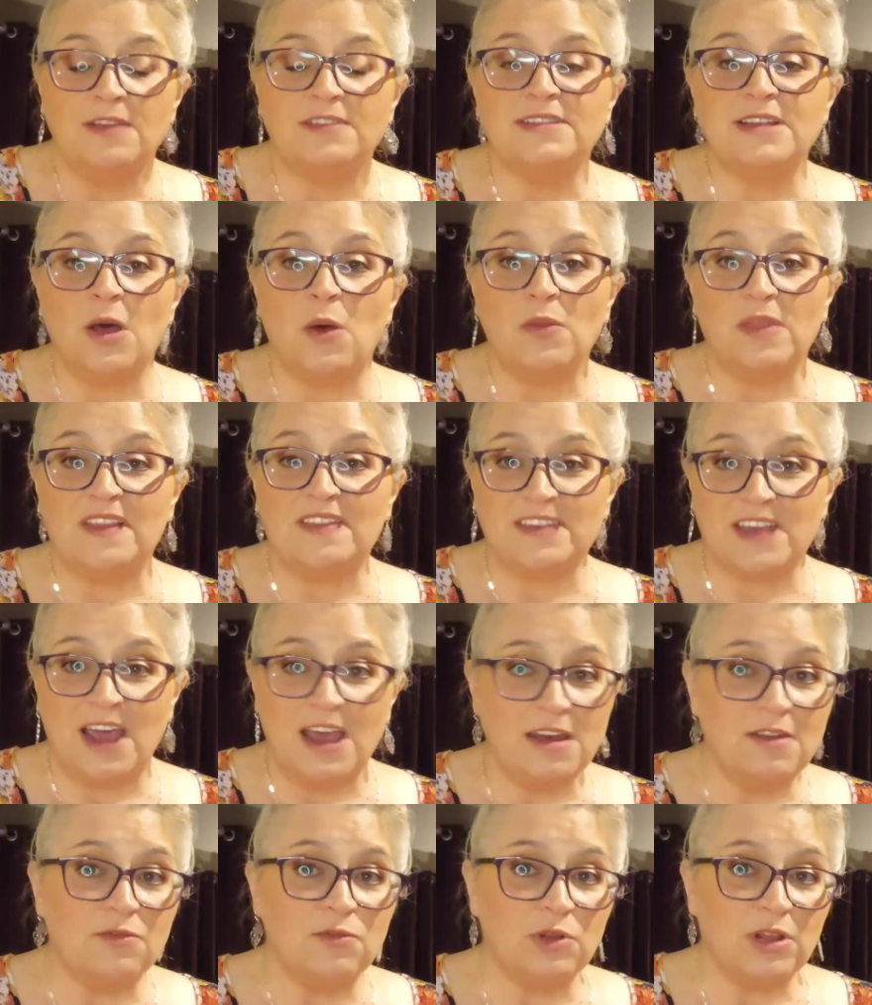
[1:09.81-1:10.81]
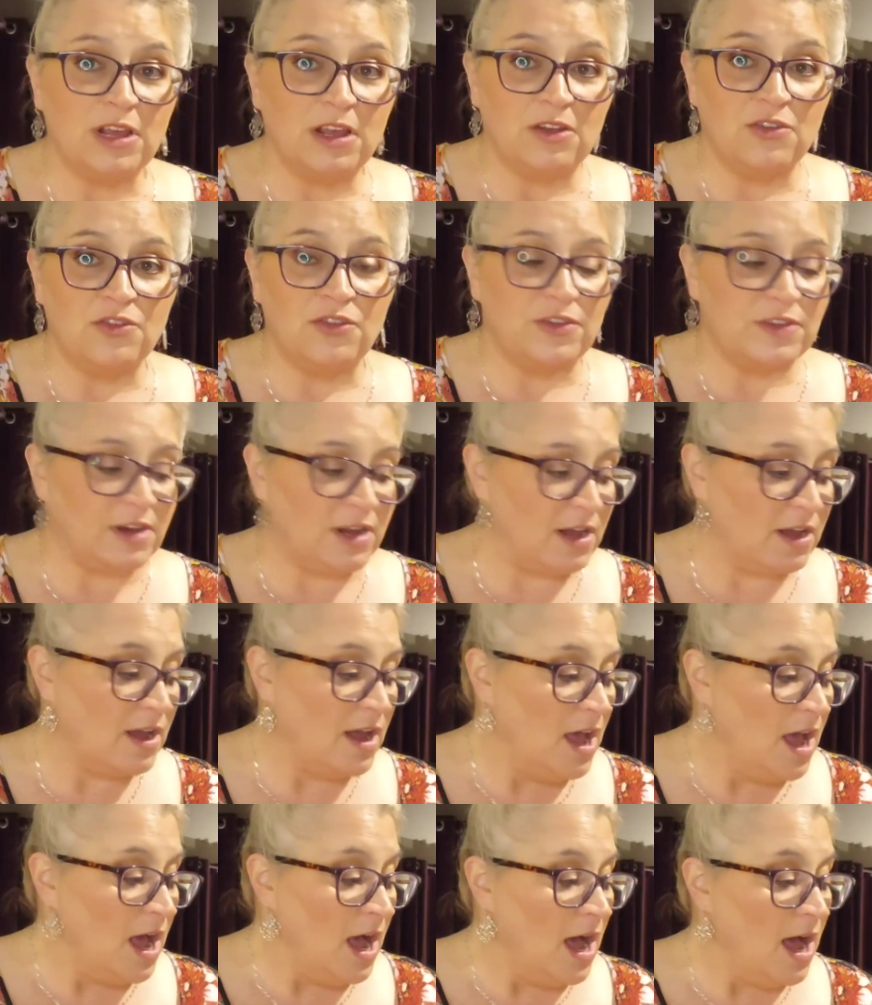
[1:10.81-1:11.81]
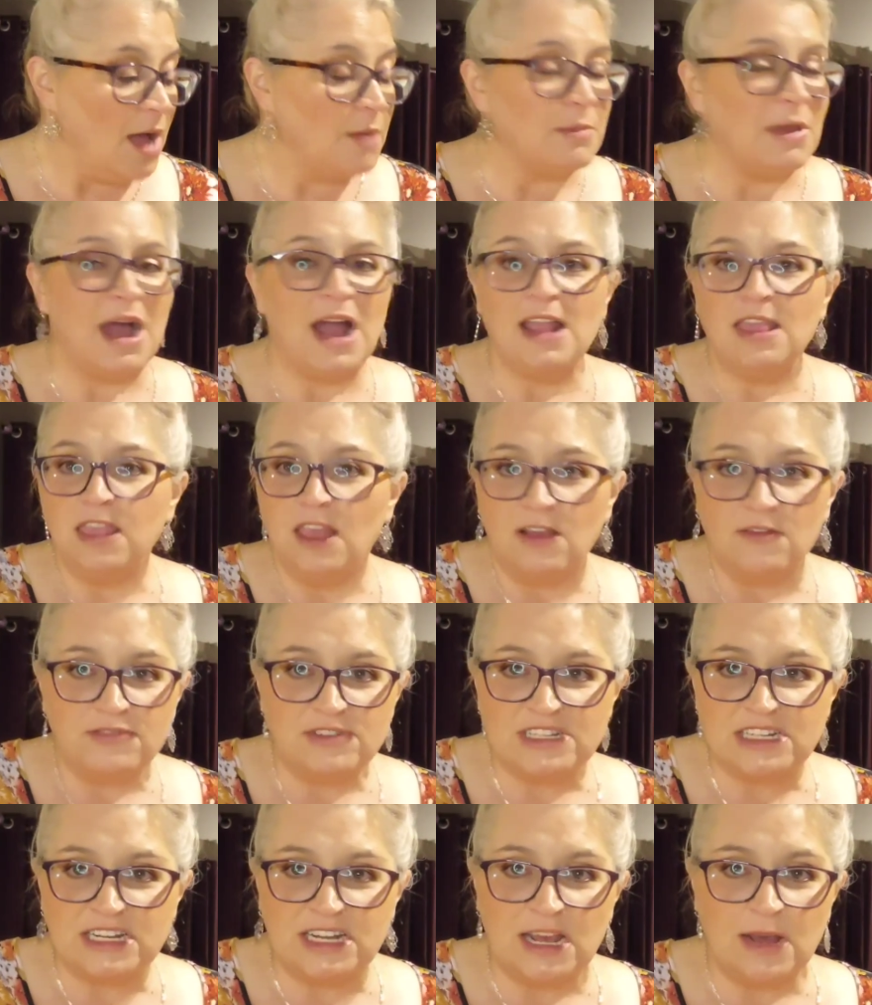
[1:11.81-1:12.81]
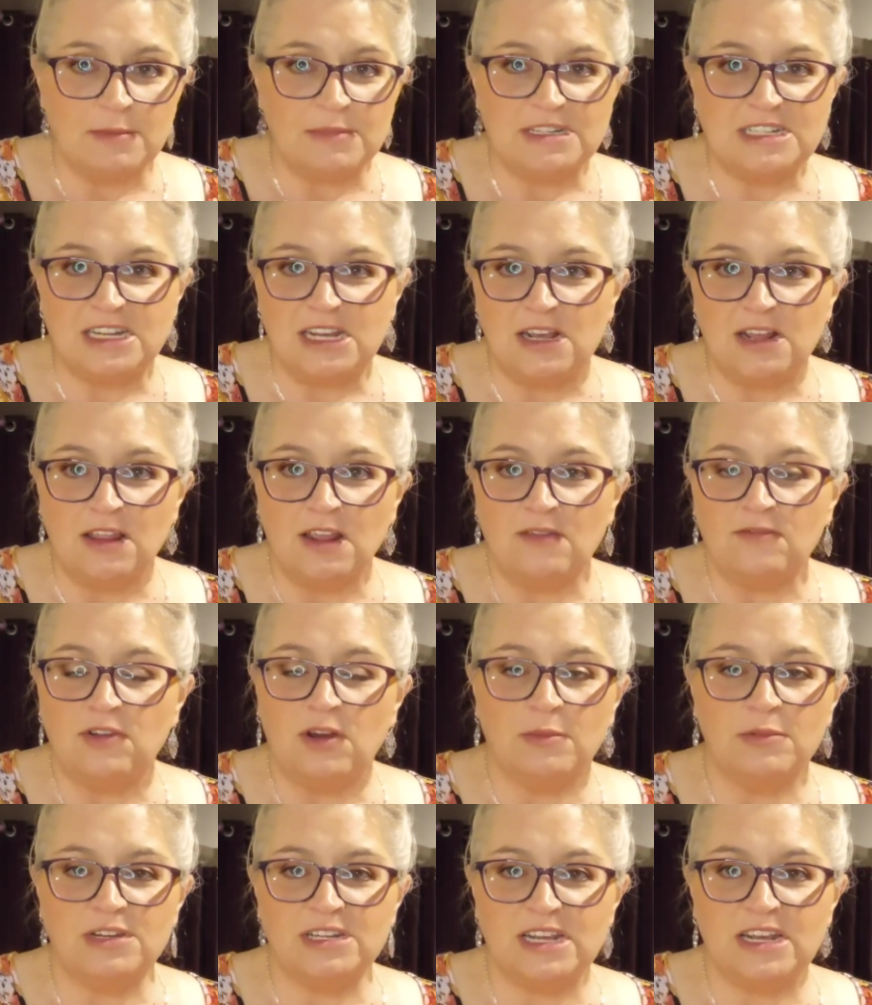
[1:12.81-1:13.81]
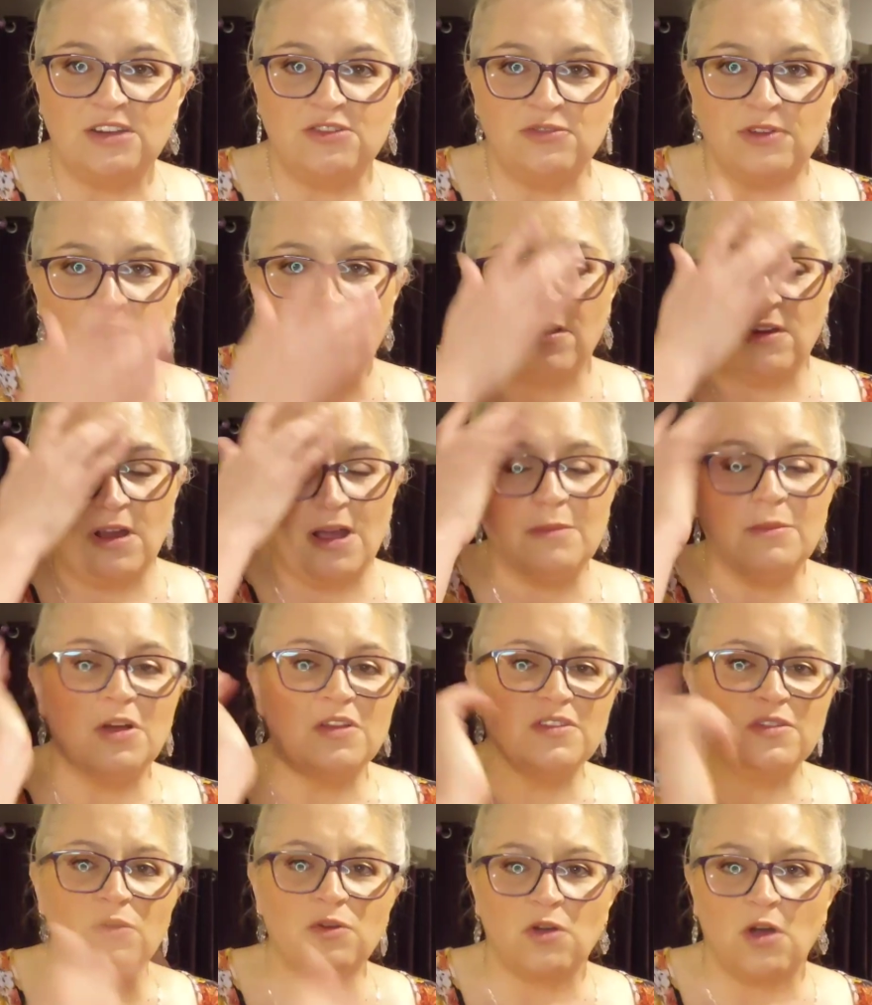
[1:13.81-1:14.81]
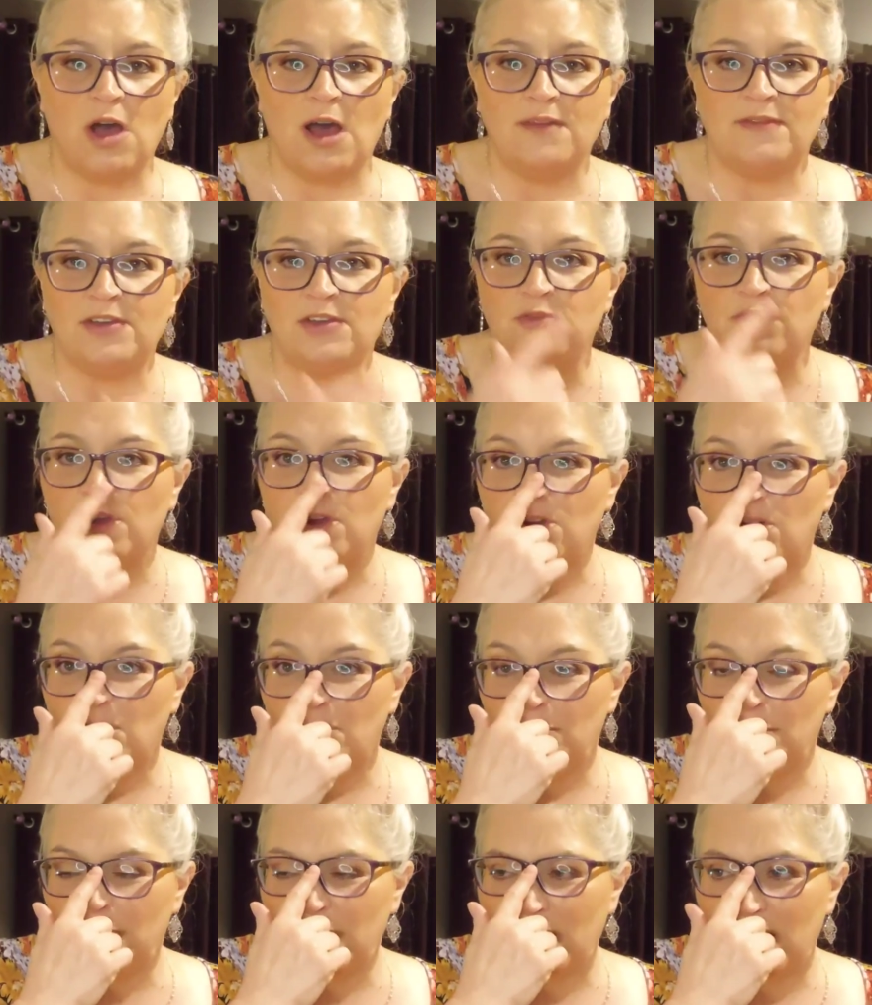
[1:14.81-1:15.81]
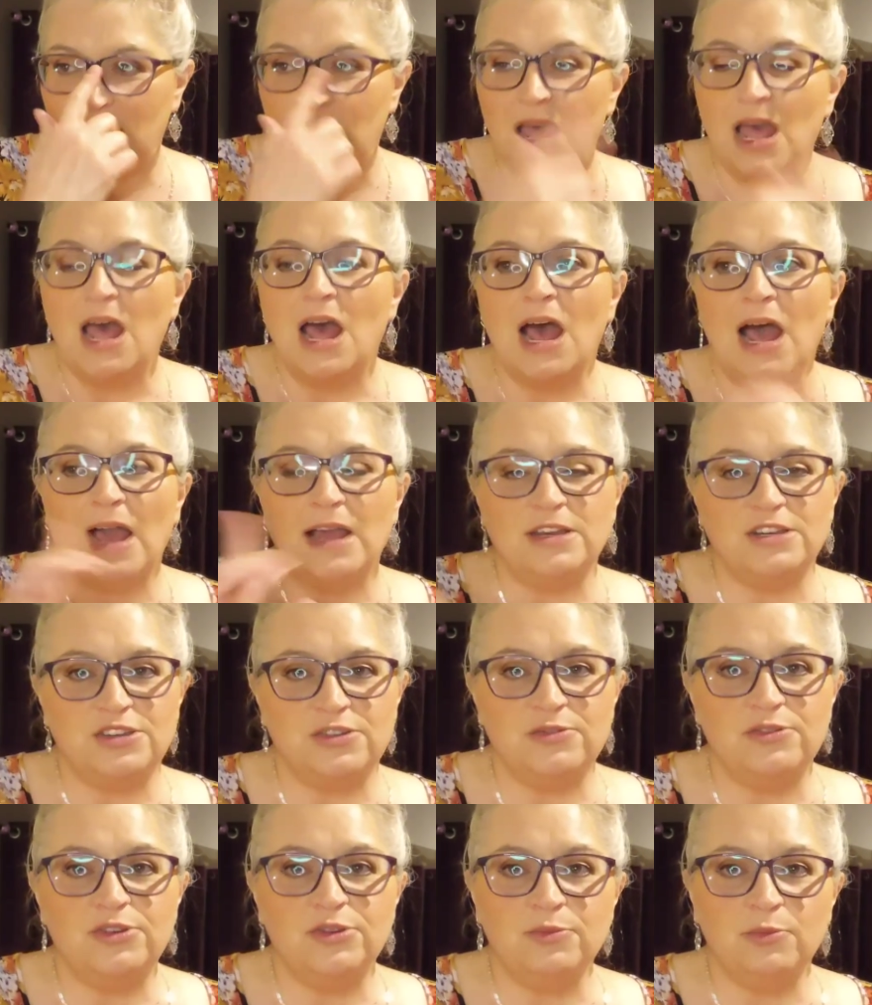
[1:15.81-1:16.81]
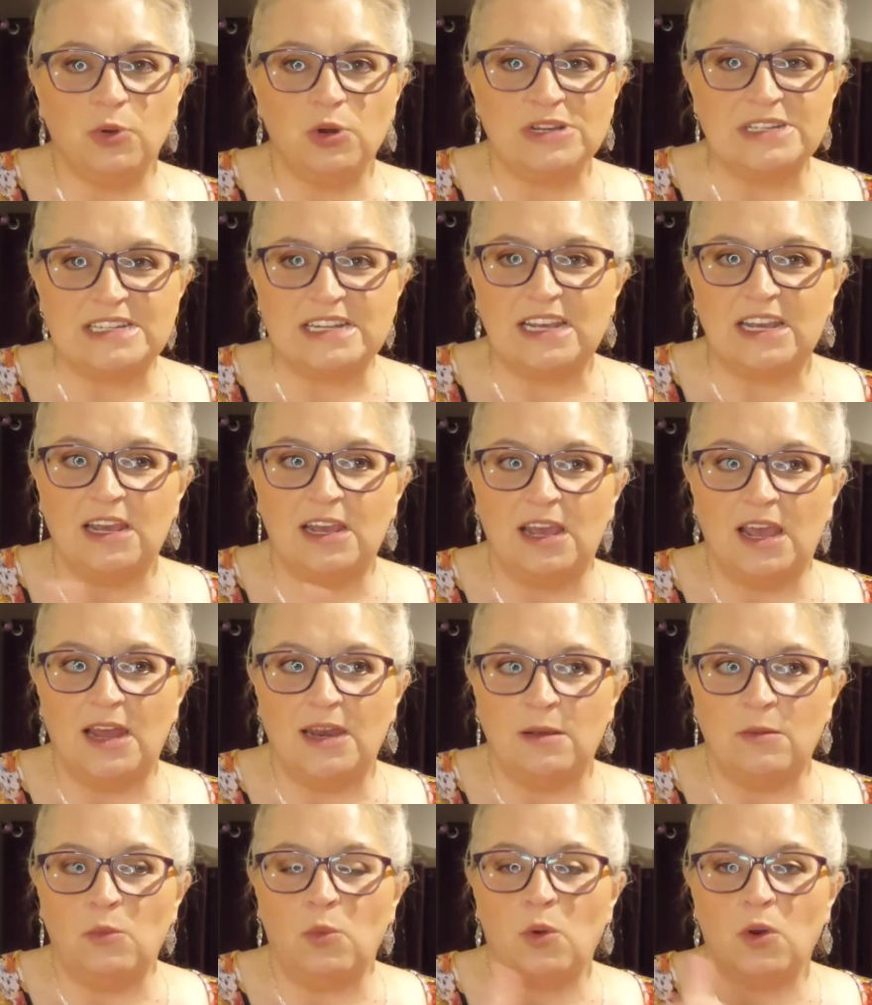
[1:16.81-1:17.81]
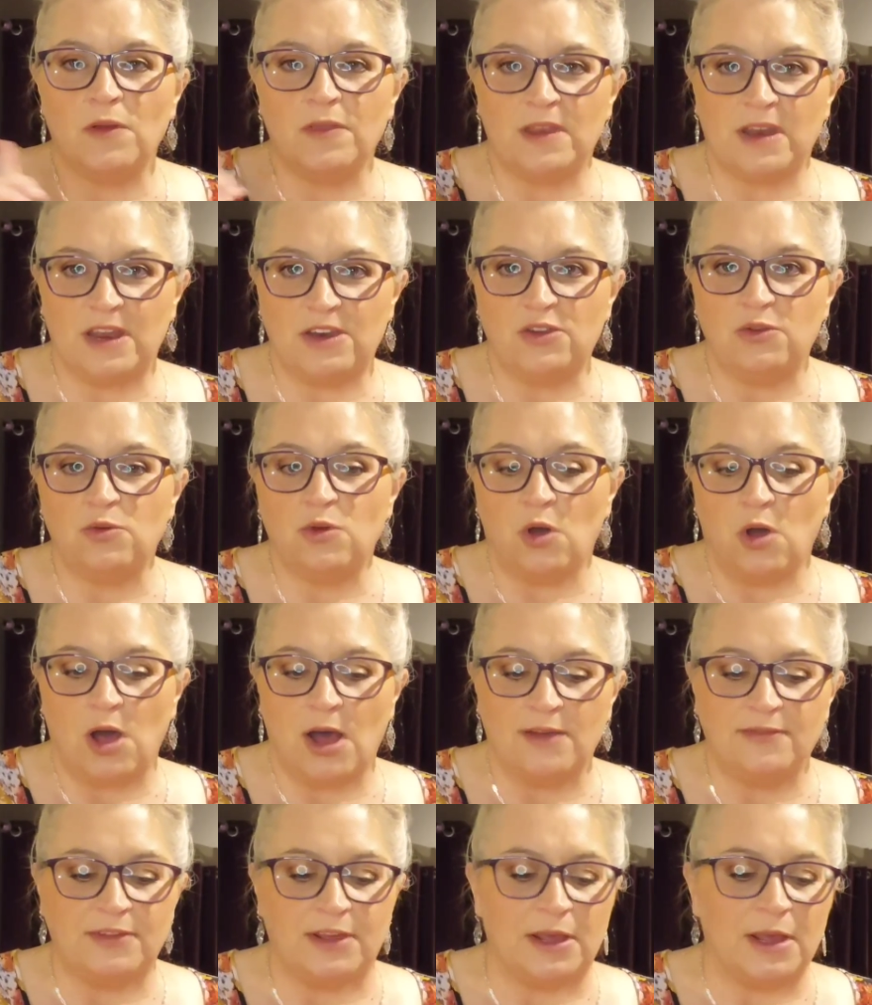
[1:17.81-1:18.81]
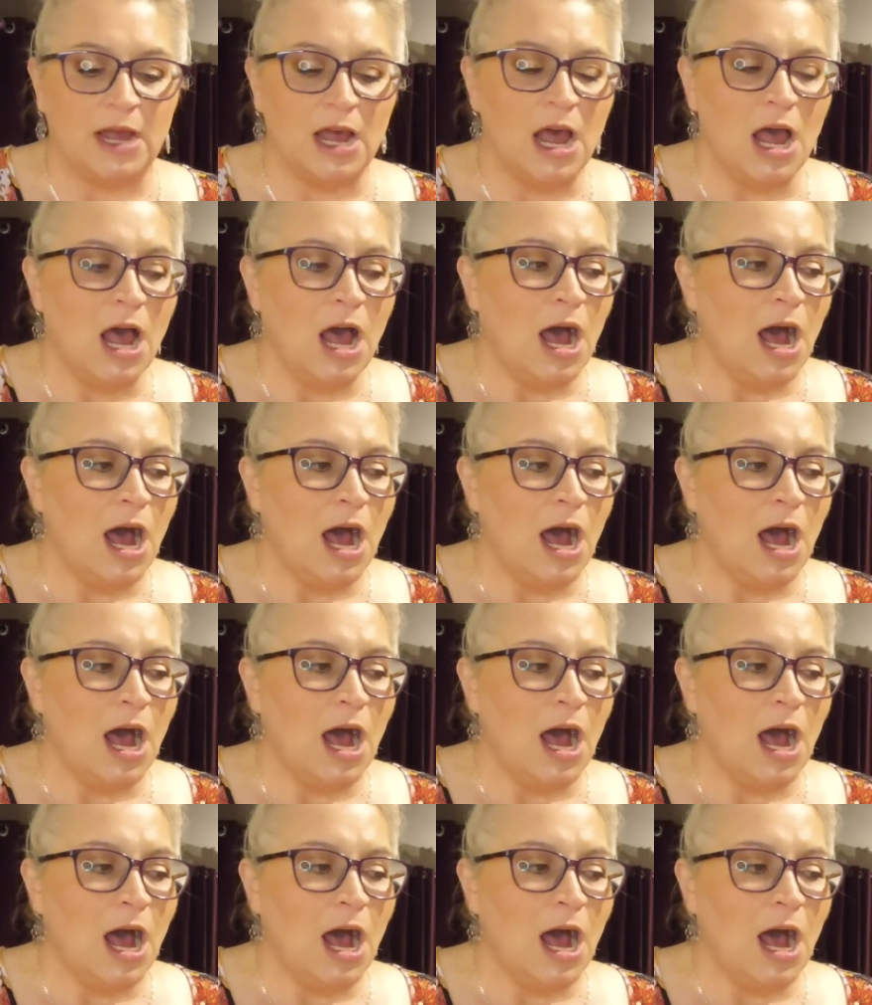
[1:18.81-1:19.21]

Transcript: So that's kind of really interesting. Um, I love tea. I'm a tea lover. I'm a tea drinker. I'm also a coffee drinker, but I do do more tea anymore than I do coffee.